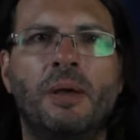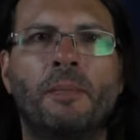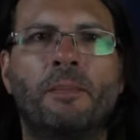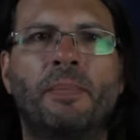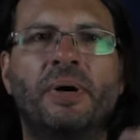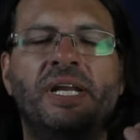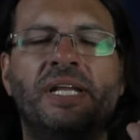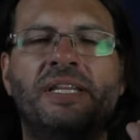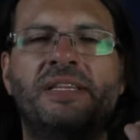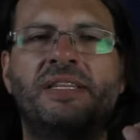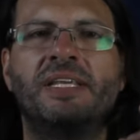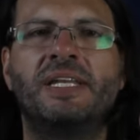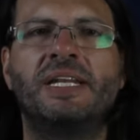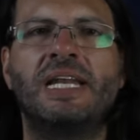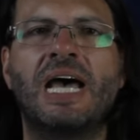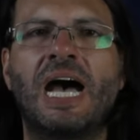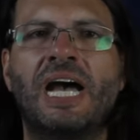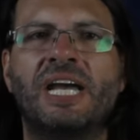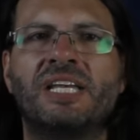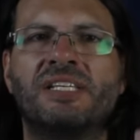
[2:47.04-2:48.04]
But it
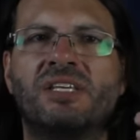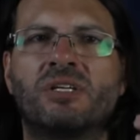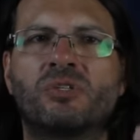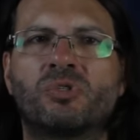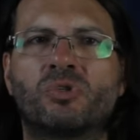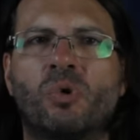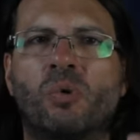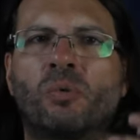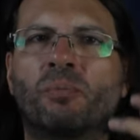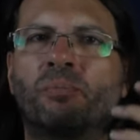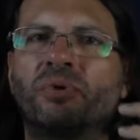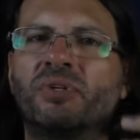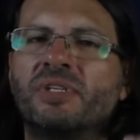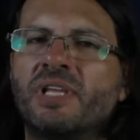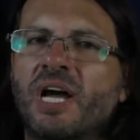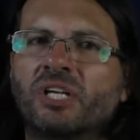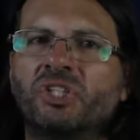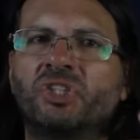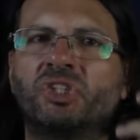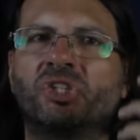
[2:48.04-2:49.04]
denies its own
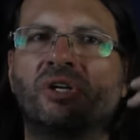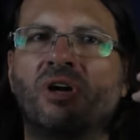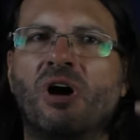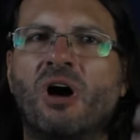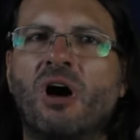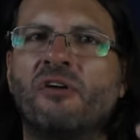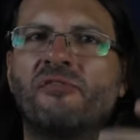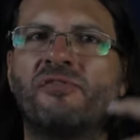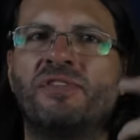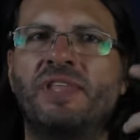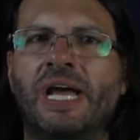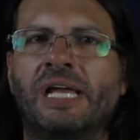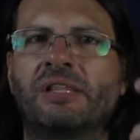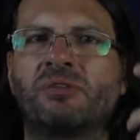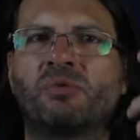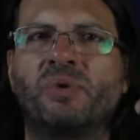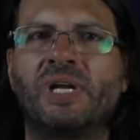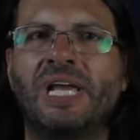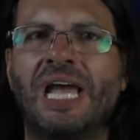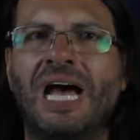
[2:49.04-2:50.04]
production of
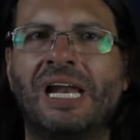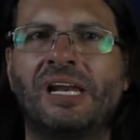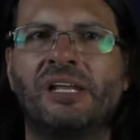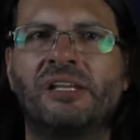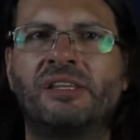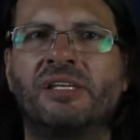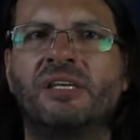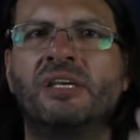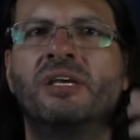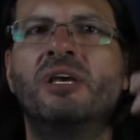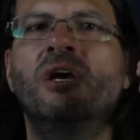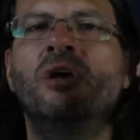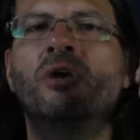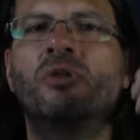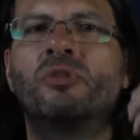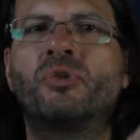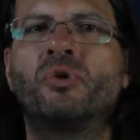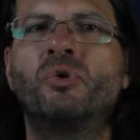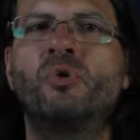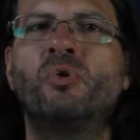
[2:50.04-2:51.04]
that reality
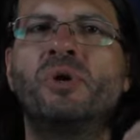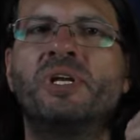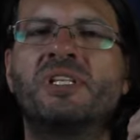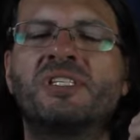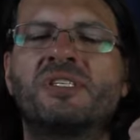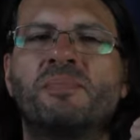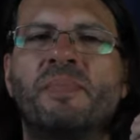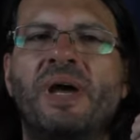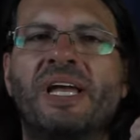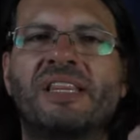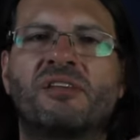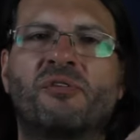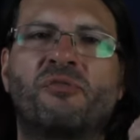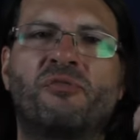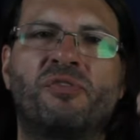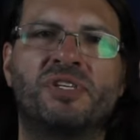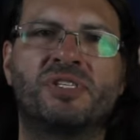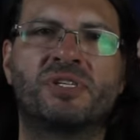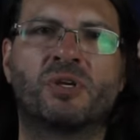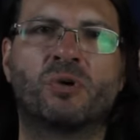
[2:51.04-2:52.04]
through its
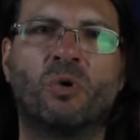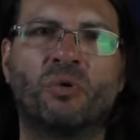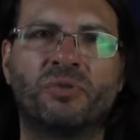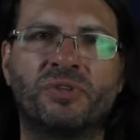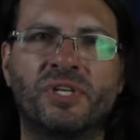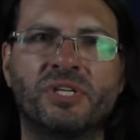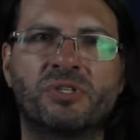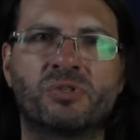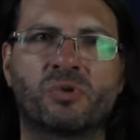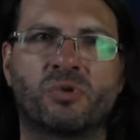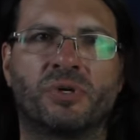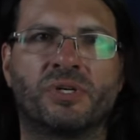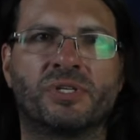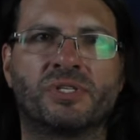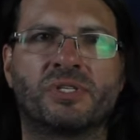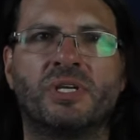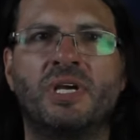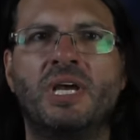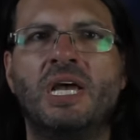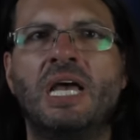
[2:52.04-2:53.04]
metaphysical
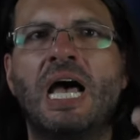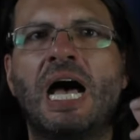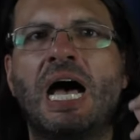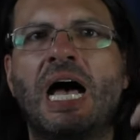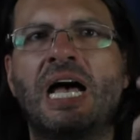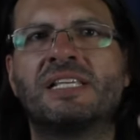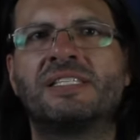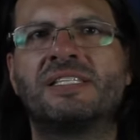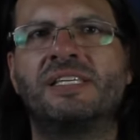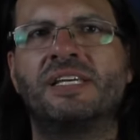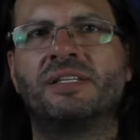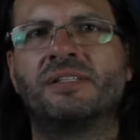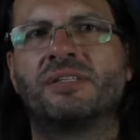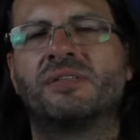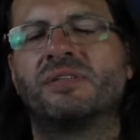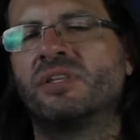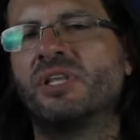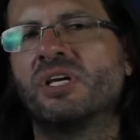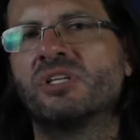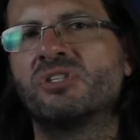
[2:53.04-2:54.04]
discourse, as it
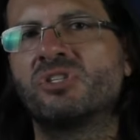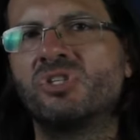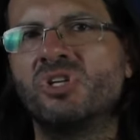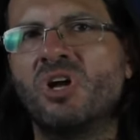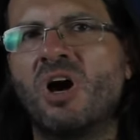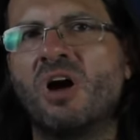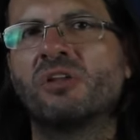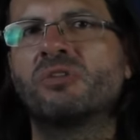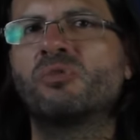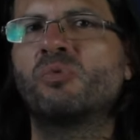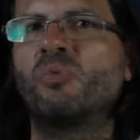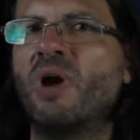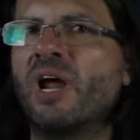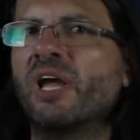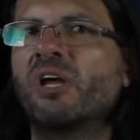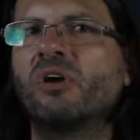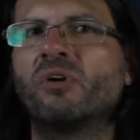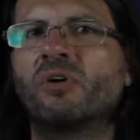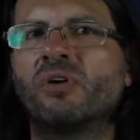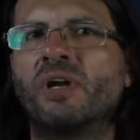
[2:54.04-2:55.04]
does not
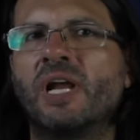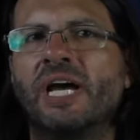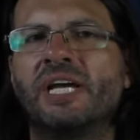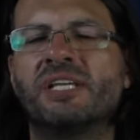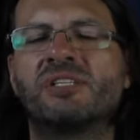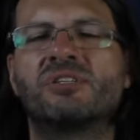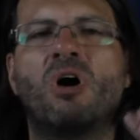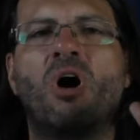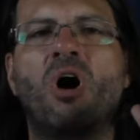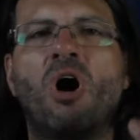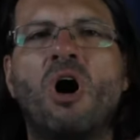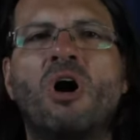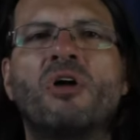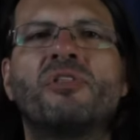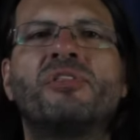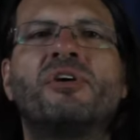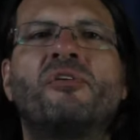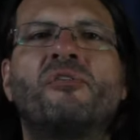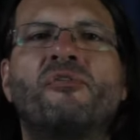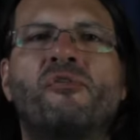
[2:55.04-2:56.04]
recognize
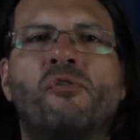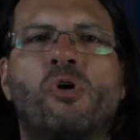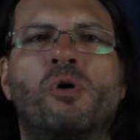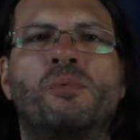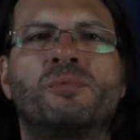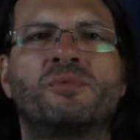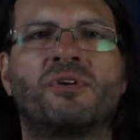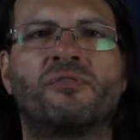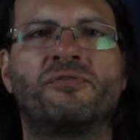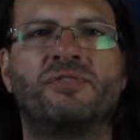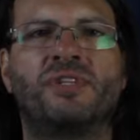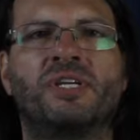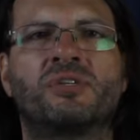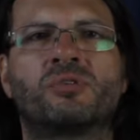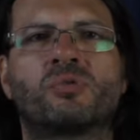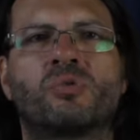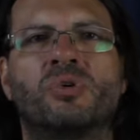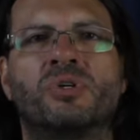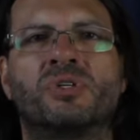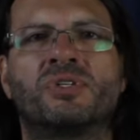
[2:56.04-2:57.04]
other forms of
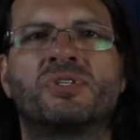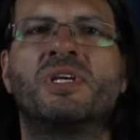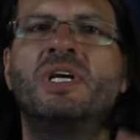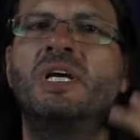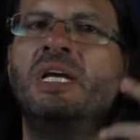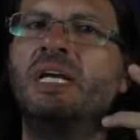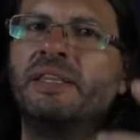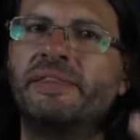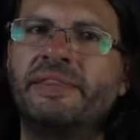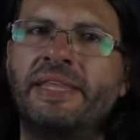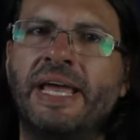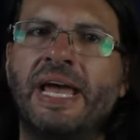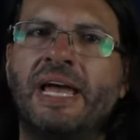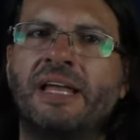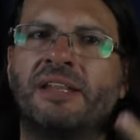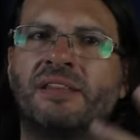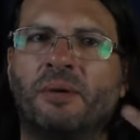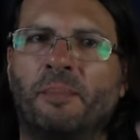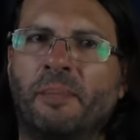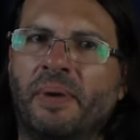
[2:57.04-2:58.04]
discourse
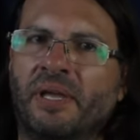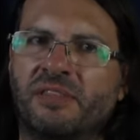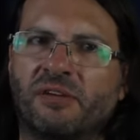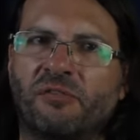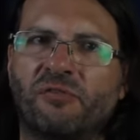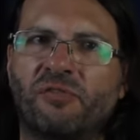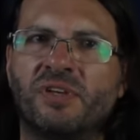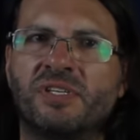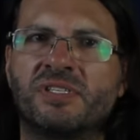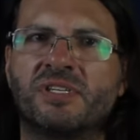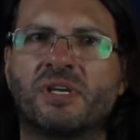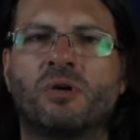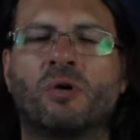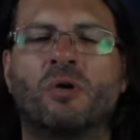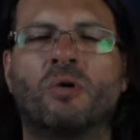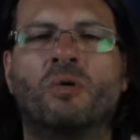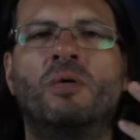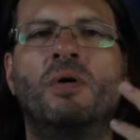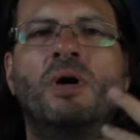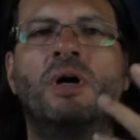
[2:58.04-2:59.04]
than the
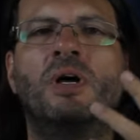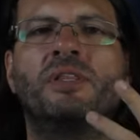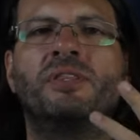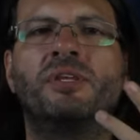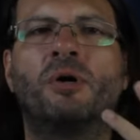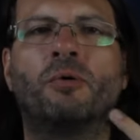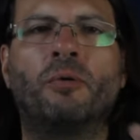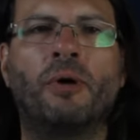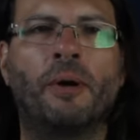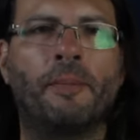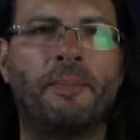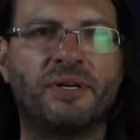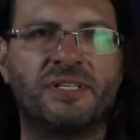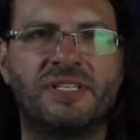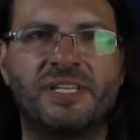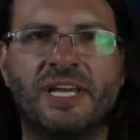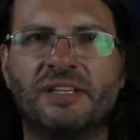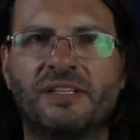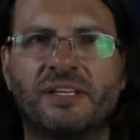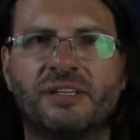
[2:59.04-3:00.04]
metaphysical, the
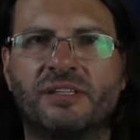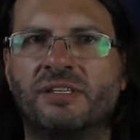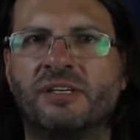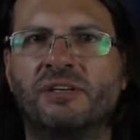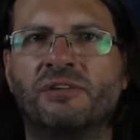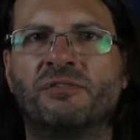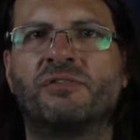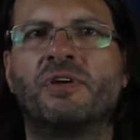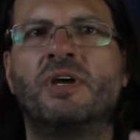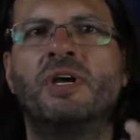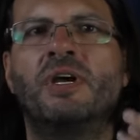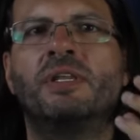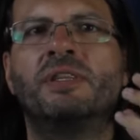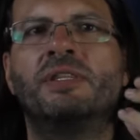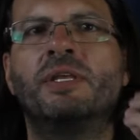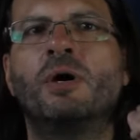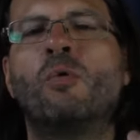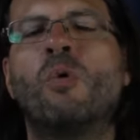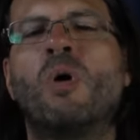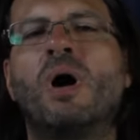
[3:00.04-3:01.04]
representative,
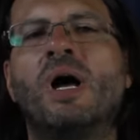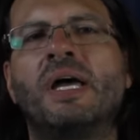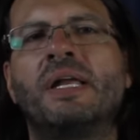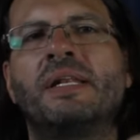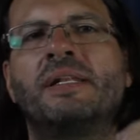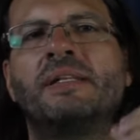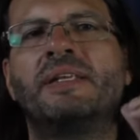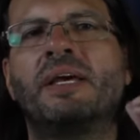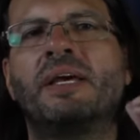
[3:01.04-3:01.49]
the one